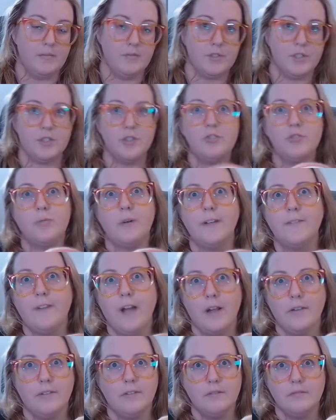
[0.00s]

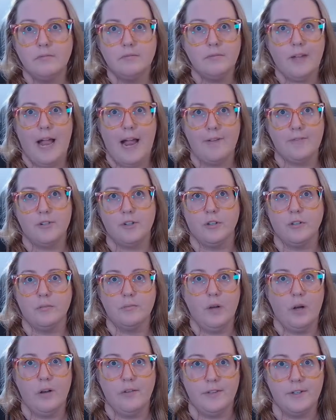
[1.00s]
$225 after
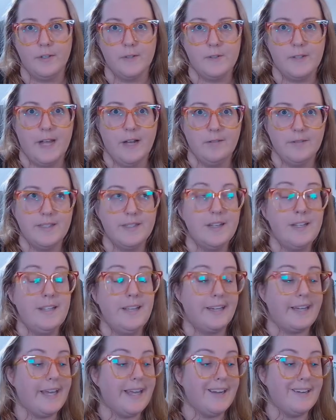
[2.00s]
all the discounts.
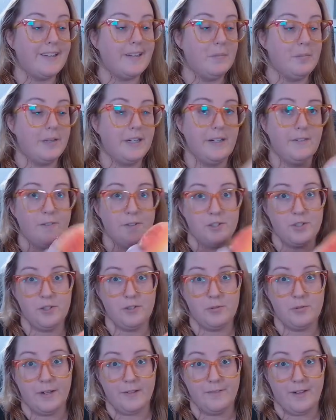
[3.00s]
You can't complain for
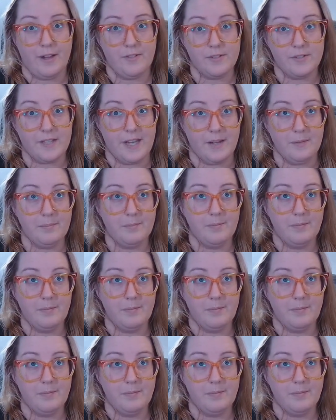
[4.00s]
$225 skein.